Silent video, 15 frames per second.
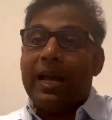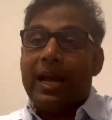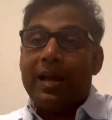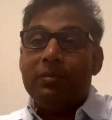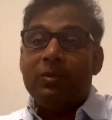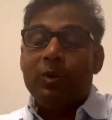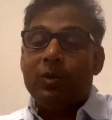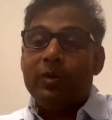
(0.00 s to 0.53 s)

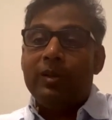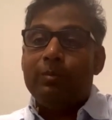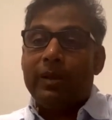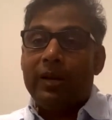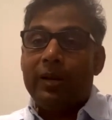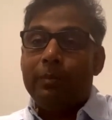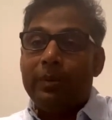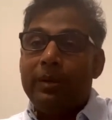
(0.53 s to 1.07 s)
I'm good with
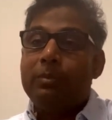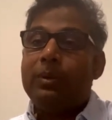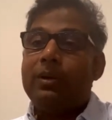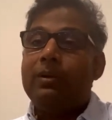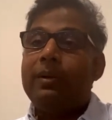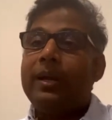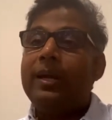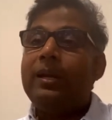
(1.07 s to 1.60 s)
pen and
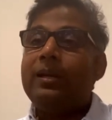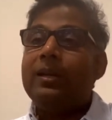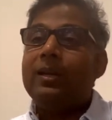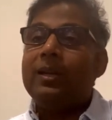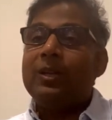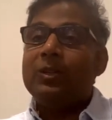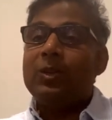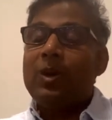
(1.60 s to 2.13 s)
paper," right?
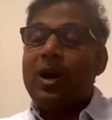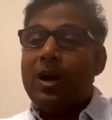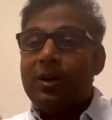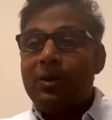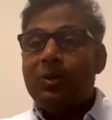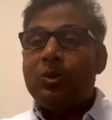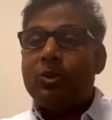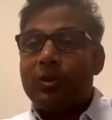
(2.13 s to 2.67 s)
So how
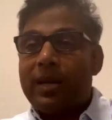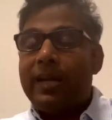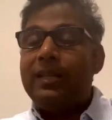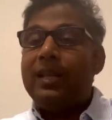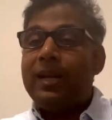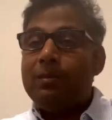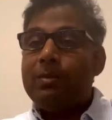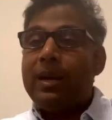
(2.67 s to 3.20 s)
do you
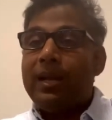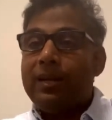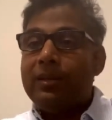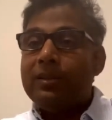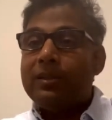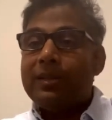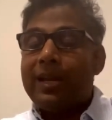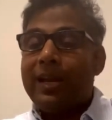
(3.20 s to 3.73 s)
strike that
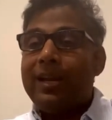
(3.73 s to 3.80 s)
balance?